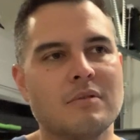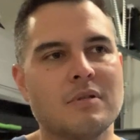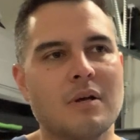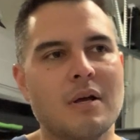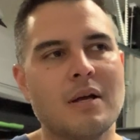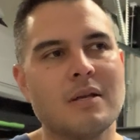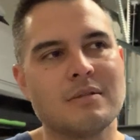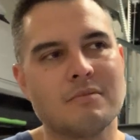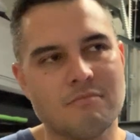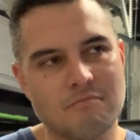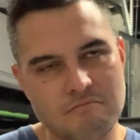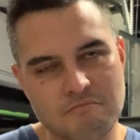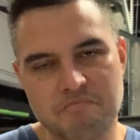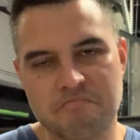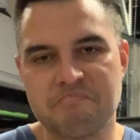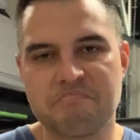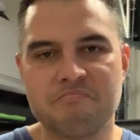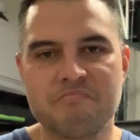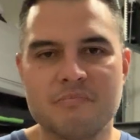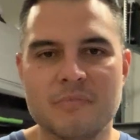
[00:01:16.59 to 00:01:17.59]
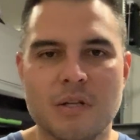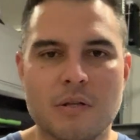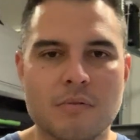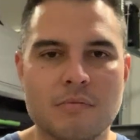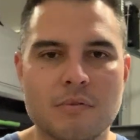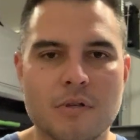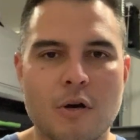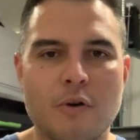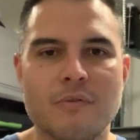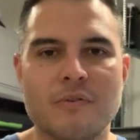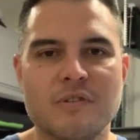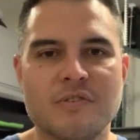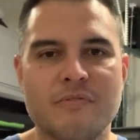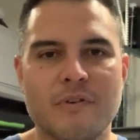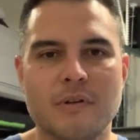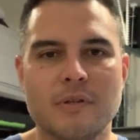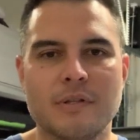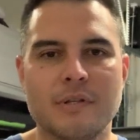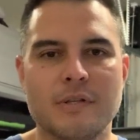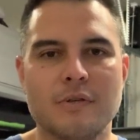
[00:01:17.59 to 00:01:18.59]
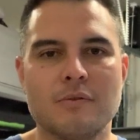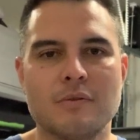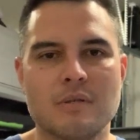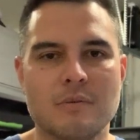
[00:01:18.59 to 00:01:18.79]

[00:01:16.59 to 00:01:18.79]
So, was, you know, COVID is fairly new,